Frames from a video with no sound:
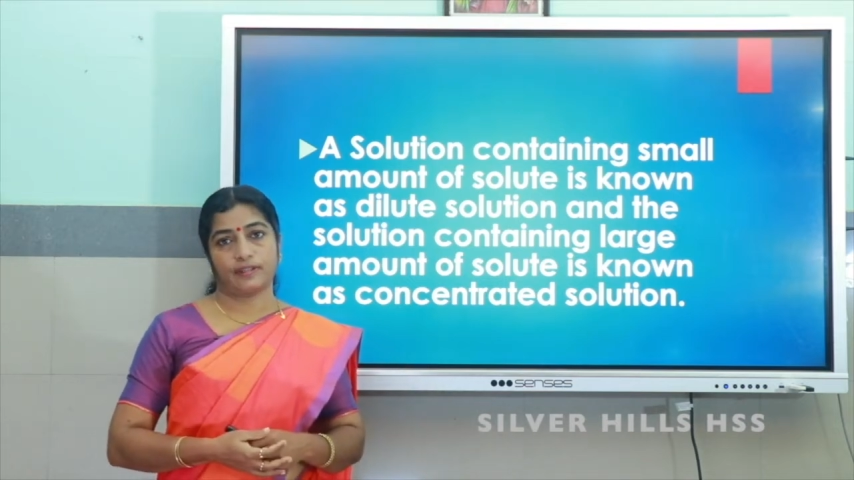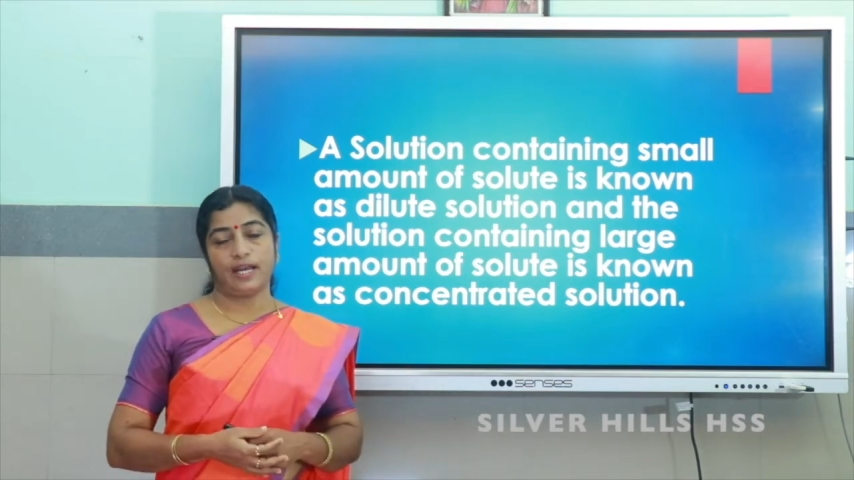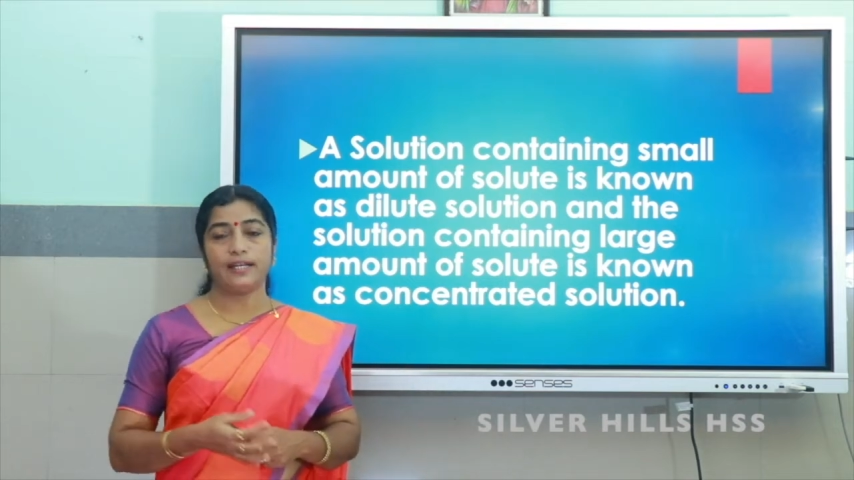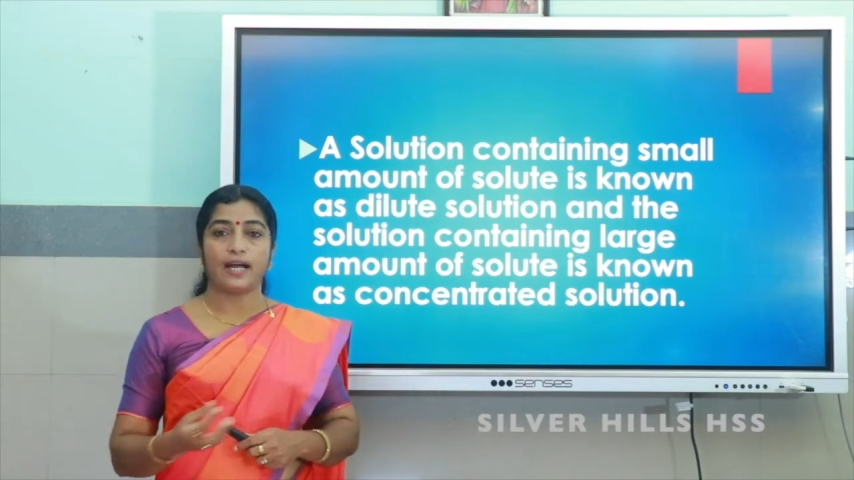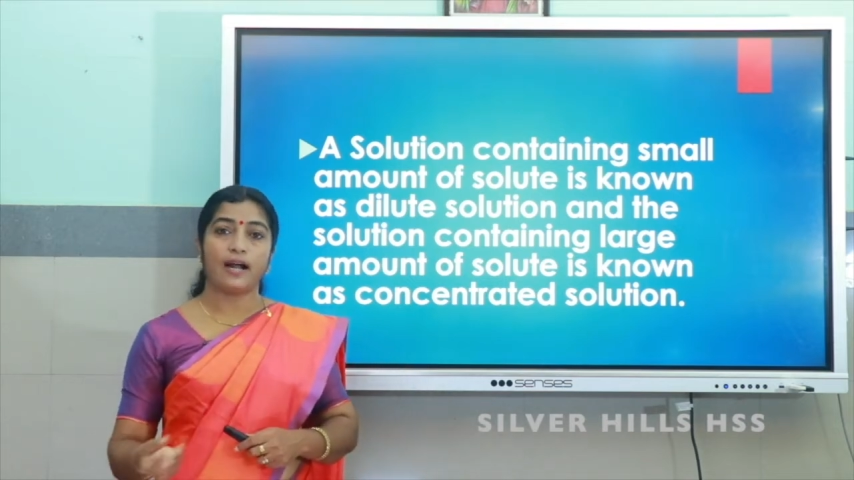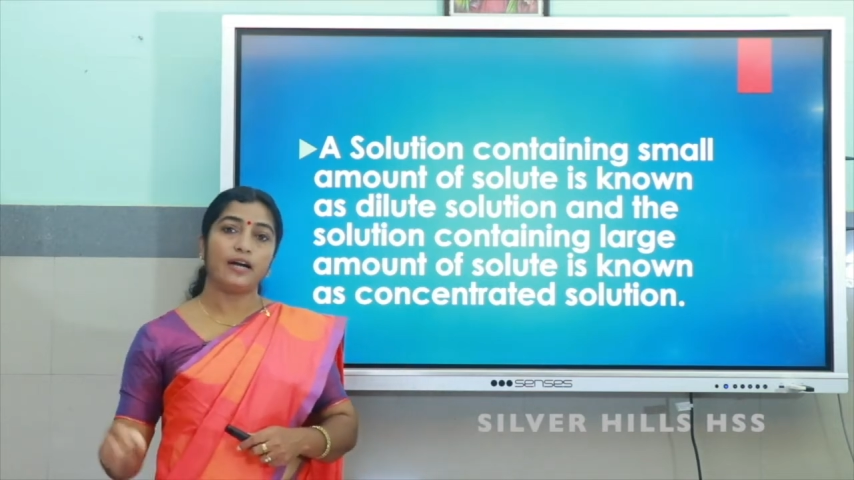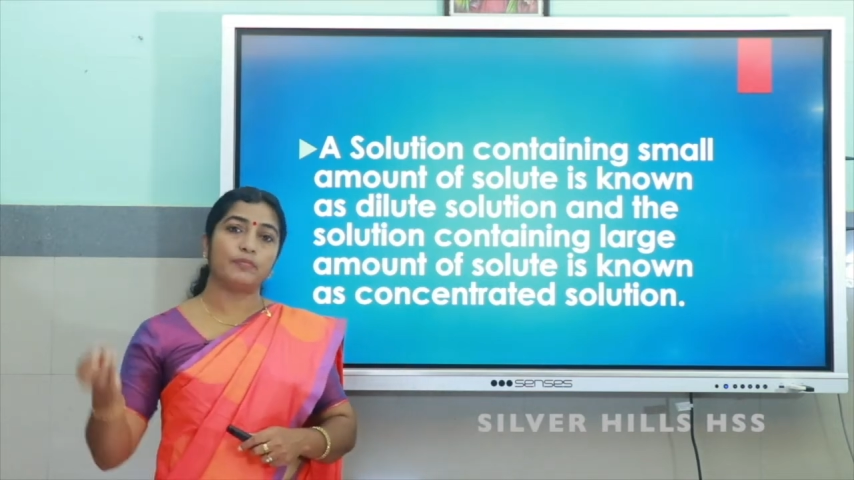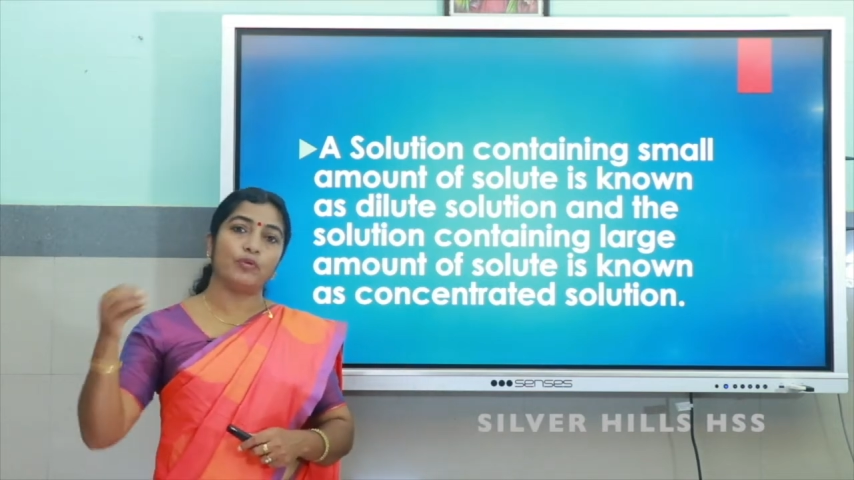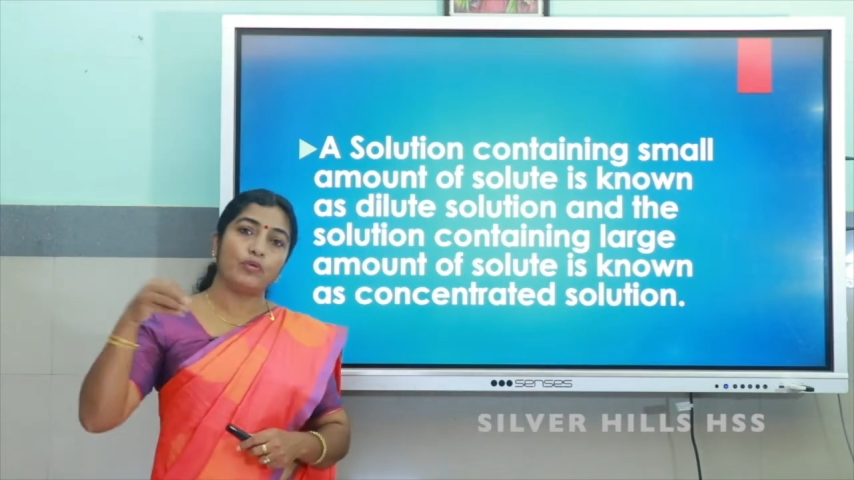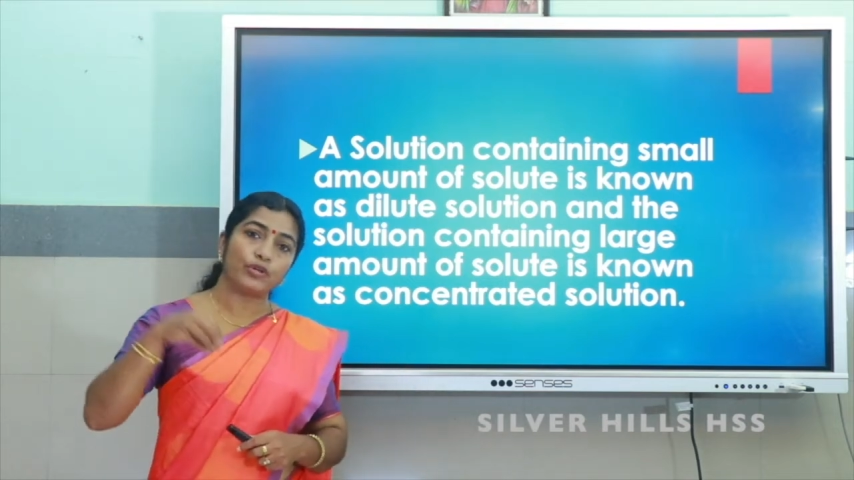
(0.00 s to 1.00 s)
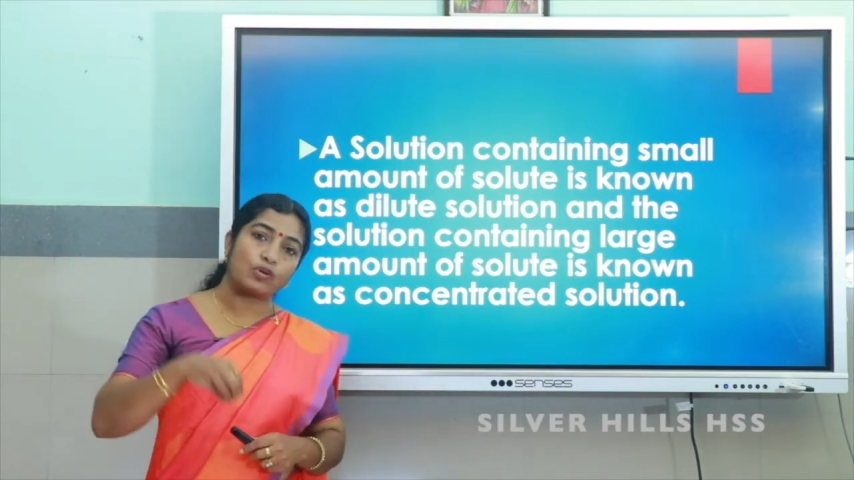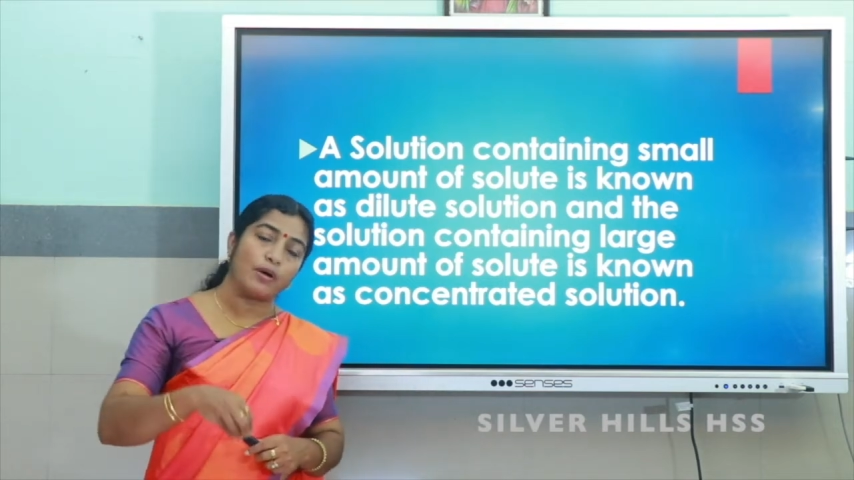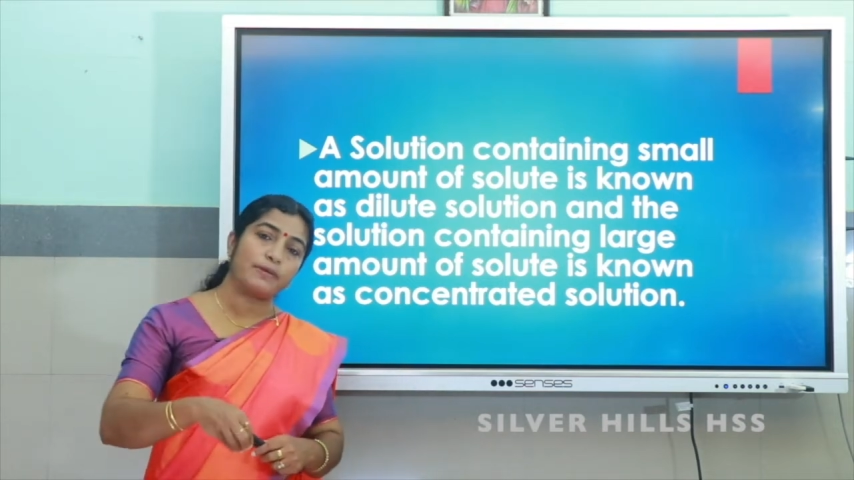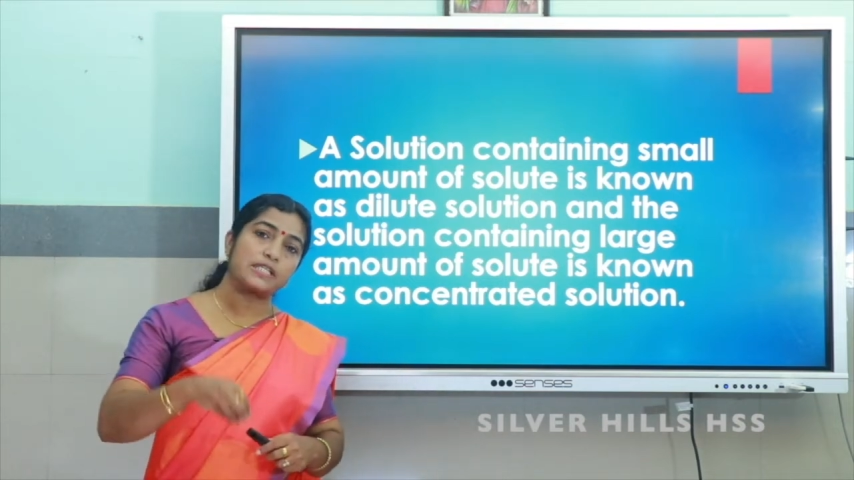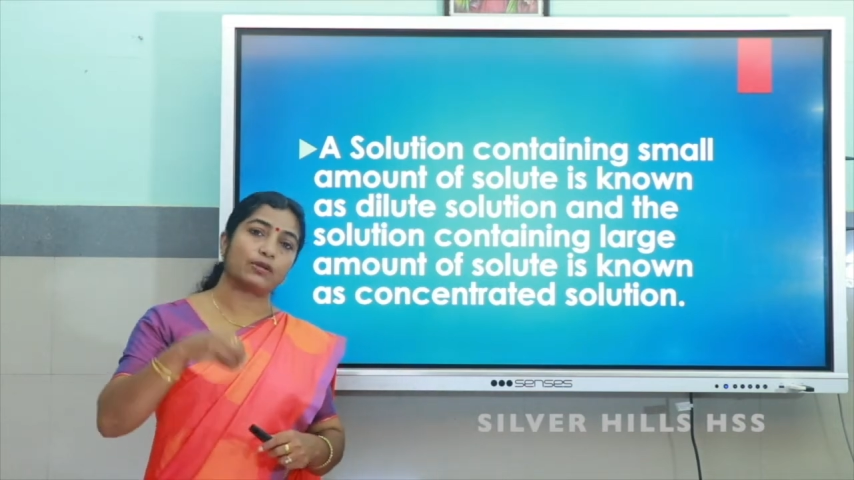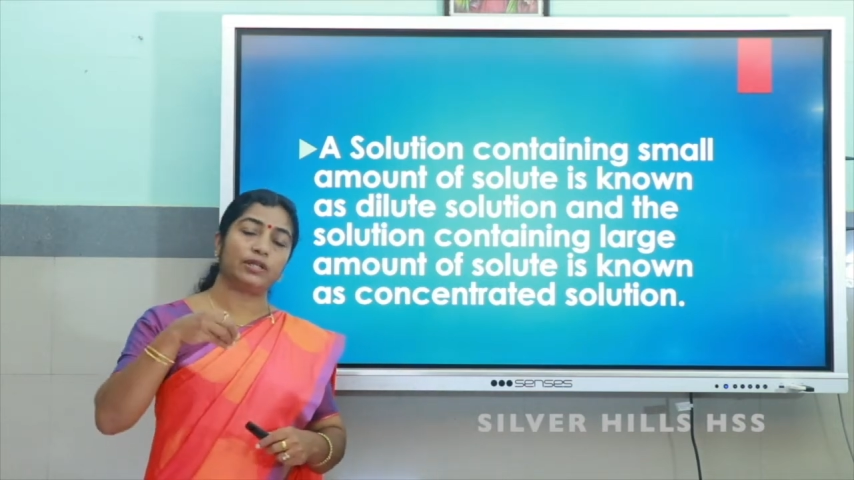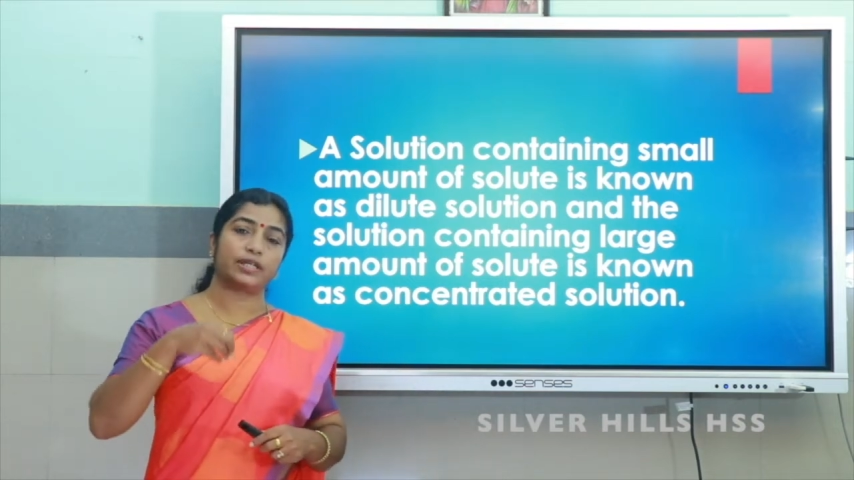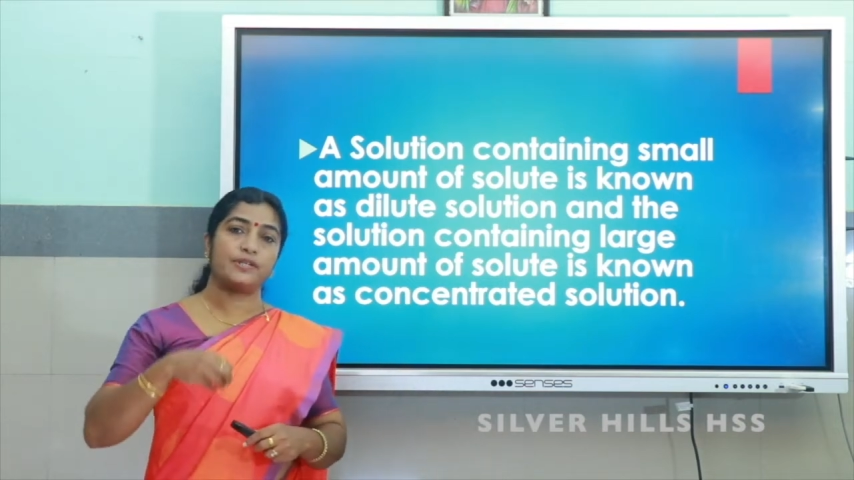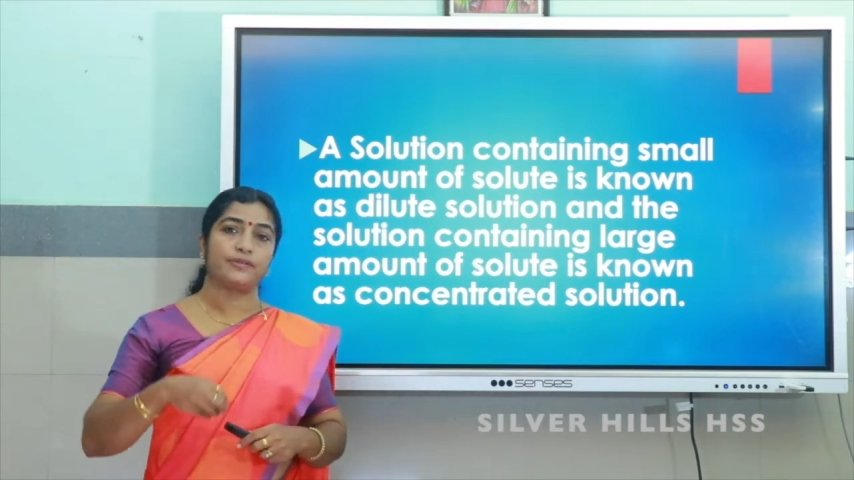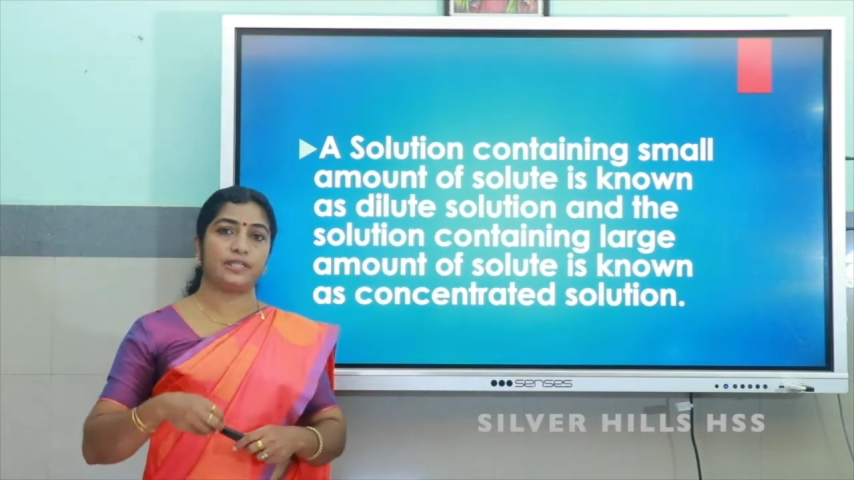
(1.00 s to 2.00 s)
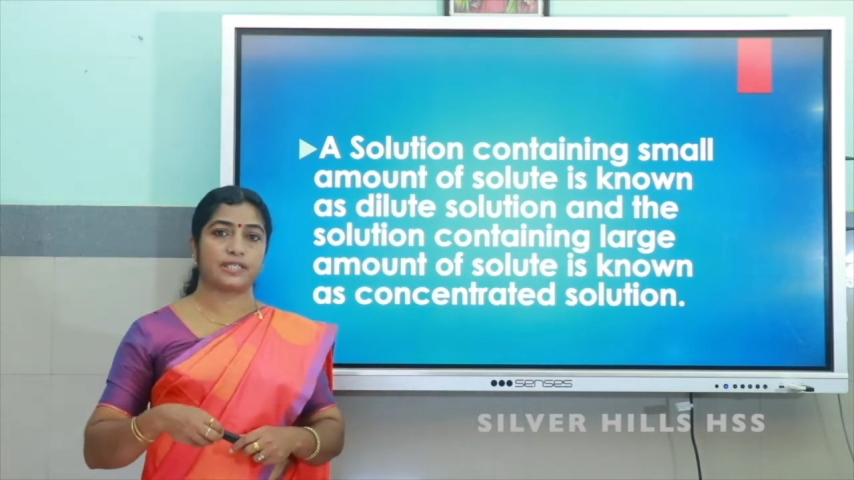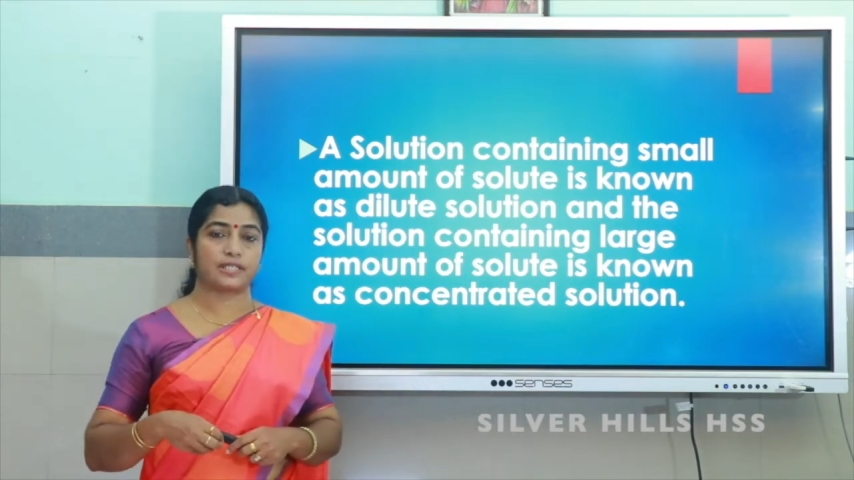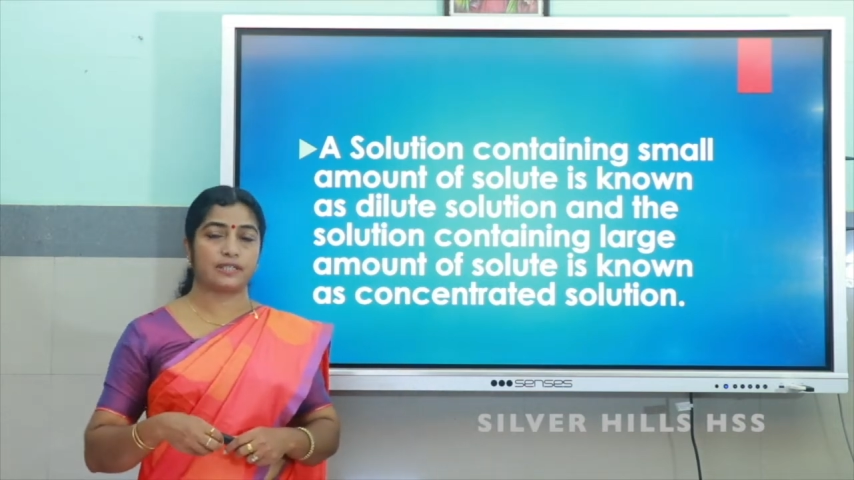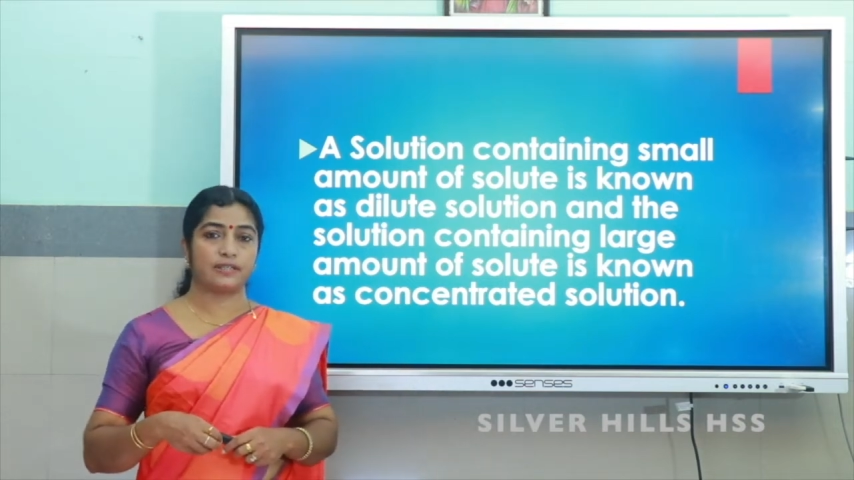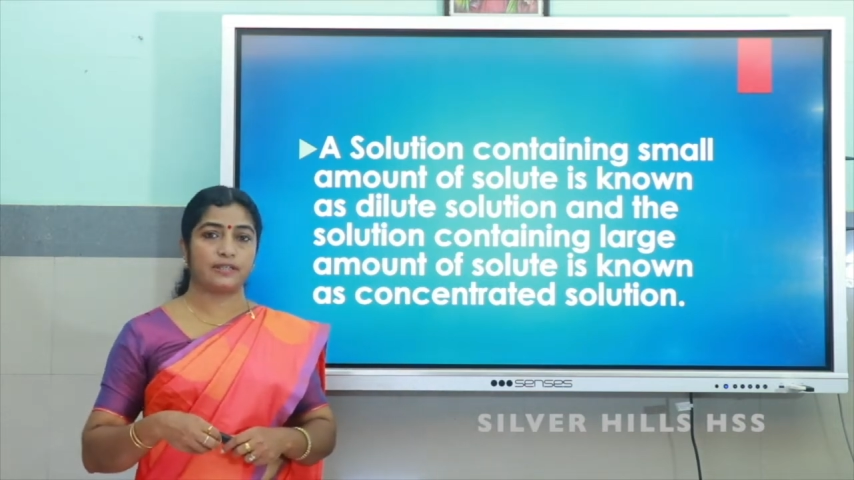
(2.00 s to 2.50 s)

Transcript: And add more common salt into it.